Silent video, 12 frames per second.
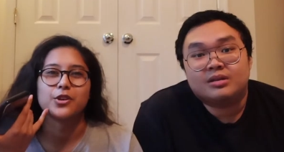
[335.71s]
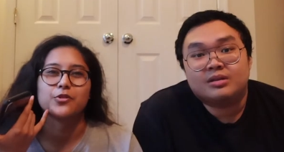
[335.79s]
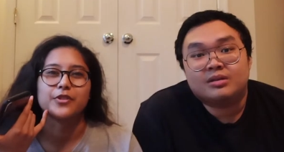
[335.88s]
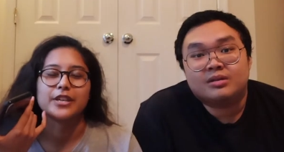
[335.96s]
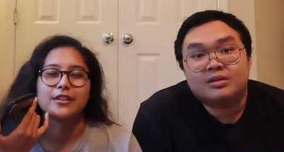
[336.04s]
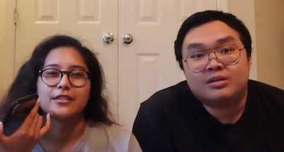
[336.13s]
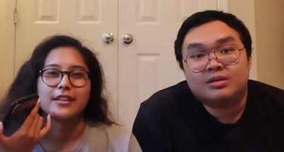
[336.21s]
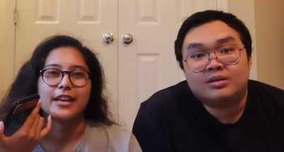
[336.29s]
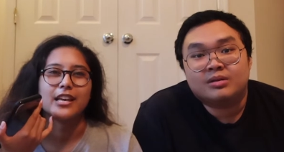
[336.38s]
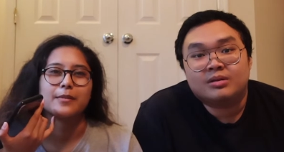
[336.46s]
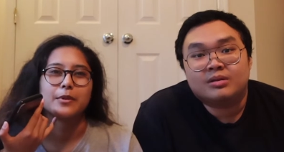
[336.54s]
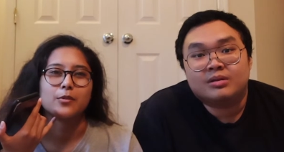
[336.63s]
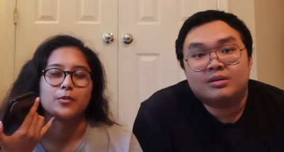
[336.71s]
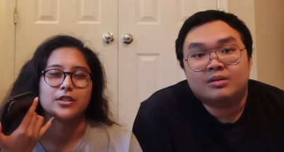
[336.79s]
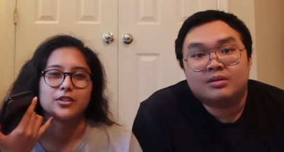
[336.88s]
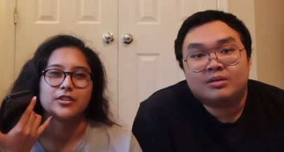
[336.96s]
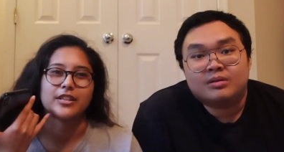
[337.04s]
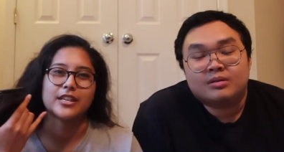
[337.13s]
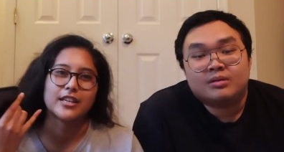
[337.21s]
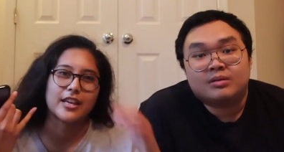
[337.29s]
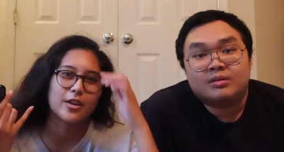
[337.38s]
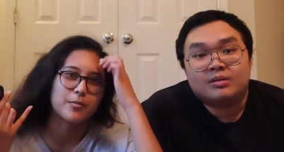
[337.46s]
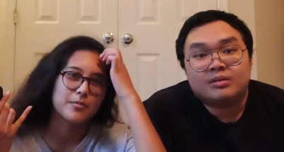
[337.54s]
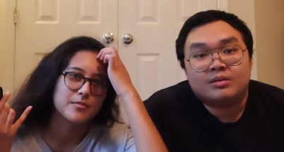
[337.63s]
Speaker 1: our real name and what's our
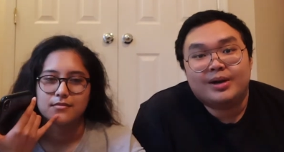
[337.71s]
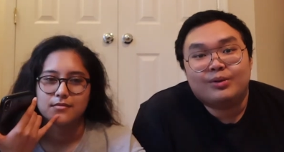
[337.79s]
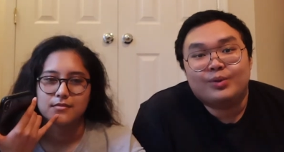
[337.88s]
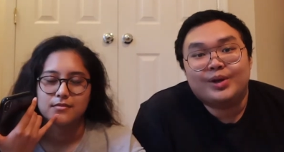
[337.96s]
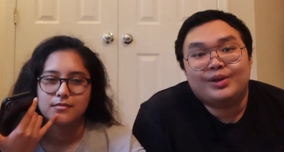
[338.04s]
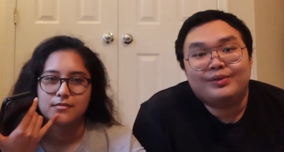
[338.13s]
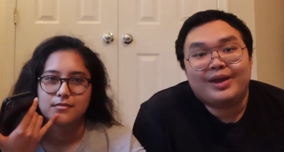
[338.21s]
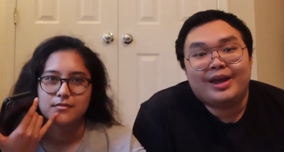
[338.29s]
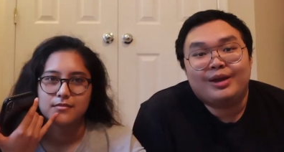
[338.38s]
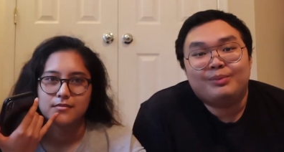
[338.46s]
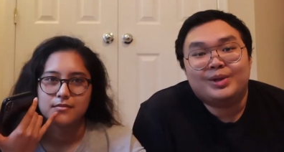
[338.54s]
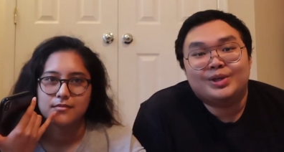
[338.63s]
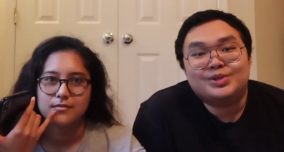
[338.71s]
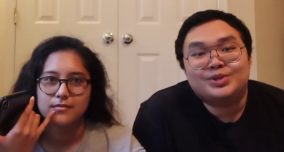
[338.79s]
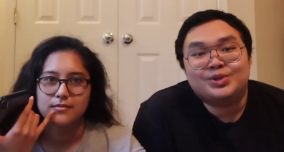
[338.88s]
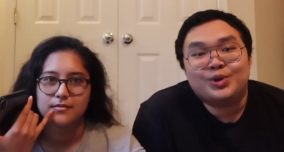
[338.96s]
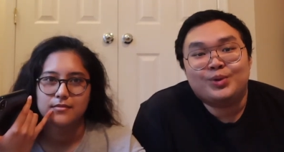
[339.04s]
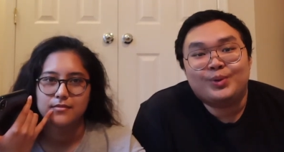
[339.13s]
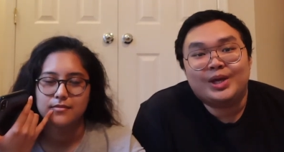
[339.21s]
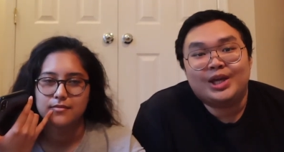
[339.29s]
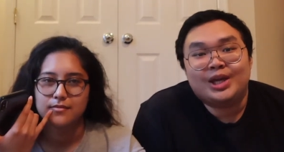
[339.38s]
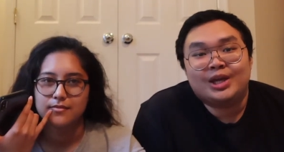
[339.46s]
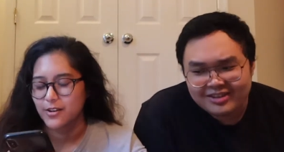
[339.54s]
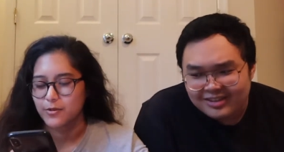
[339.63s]
nickname?
Speaker 2: My real name is Tui. And
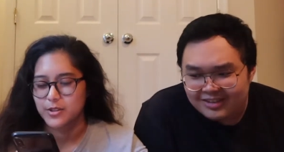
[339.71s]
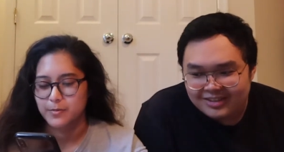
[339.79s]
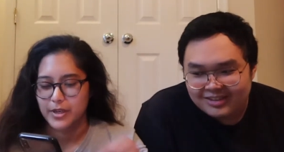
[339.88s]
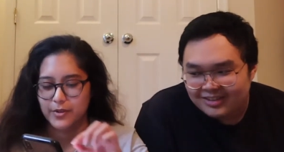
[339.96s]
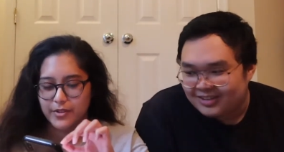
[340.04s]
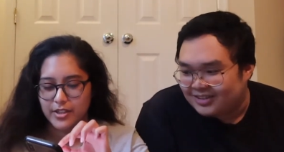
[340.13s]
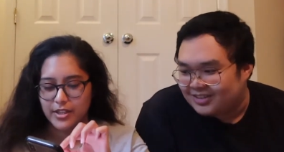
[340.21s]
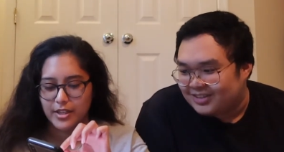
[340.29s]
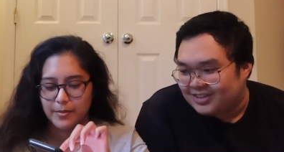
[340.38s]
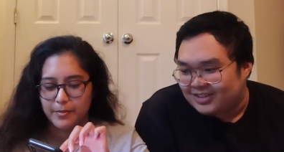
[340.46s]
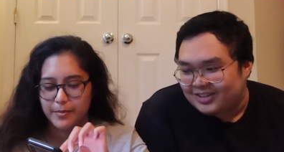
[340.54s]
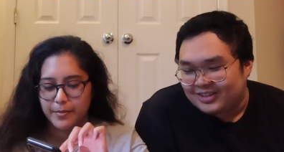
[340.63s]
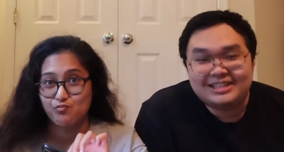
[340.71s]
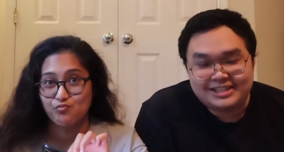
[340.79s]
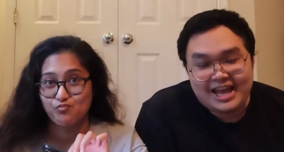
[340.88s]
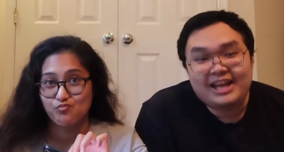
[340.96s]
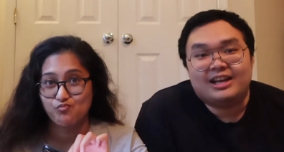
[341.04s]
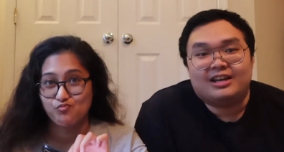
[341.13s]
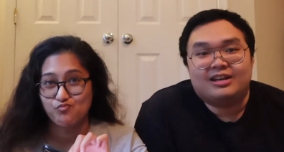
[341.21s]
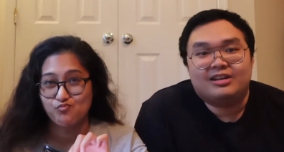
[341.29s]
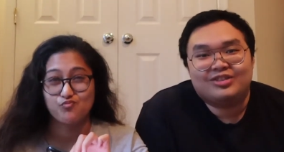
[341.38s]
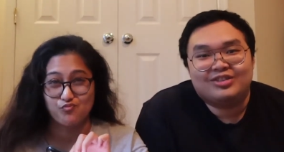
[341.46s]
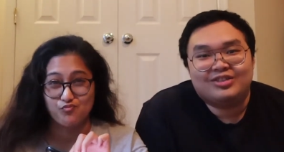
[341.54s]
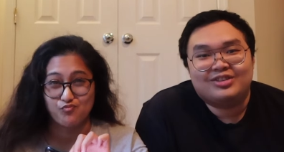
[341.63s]
Speaker 1: what's my real name? Dana.
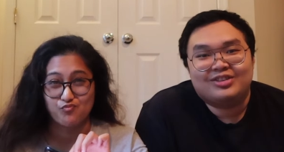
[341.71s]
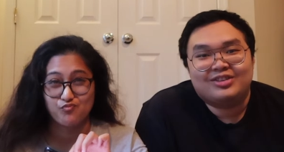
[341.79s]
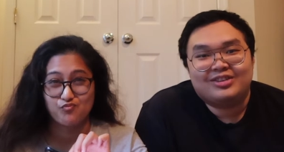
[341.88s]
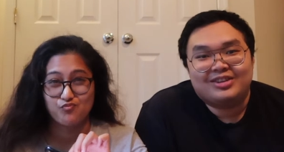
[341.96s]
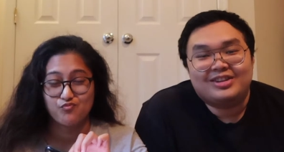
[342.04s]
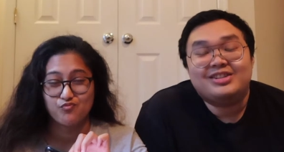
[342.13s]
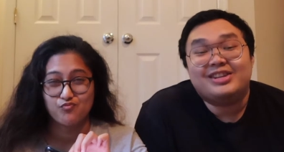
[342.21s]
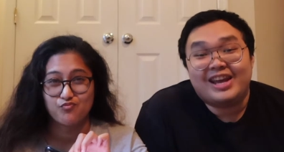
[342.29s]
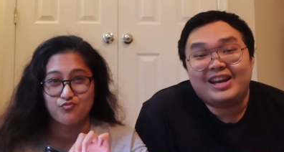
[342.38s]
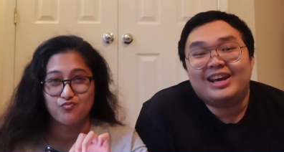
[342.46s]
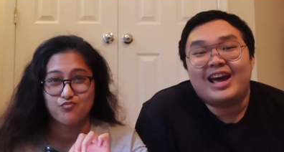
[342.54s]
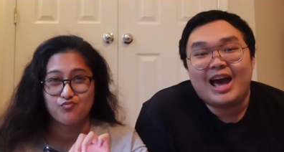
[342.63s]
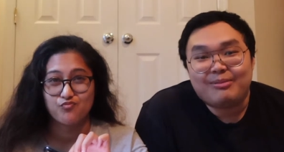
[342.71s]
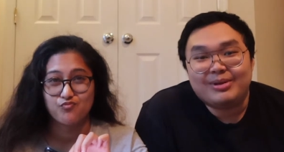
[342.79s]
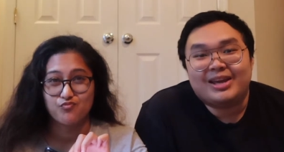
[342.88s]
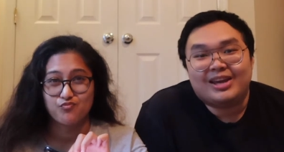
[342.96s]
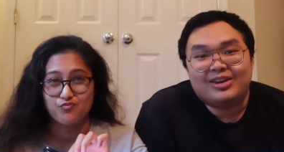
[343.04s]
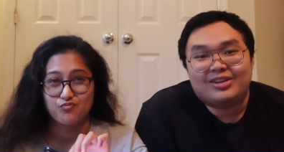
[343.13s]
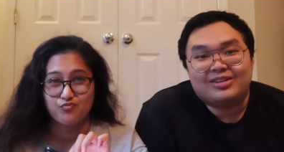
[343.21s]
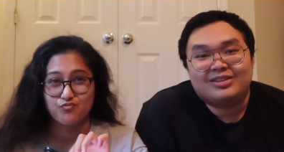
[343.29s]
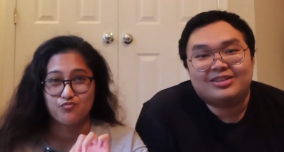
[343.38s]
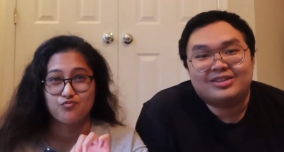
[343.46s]
Mm -hmm.
Speaker 2: Dana Abigail.
Speaker 1: Mm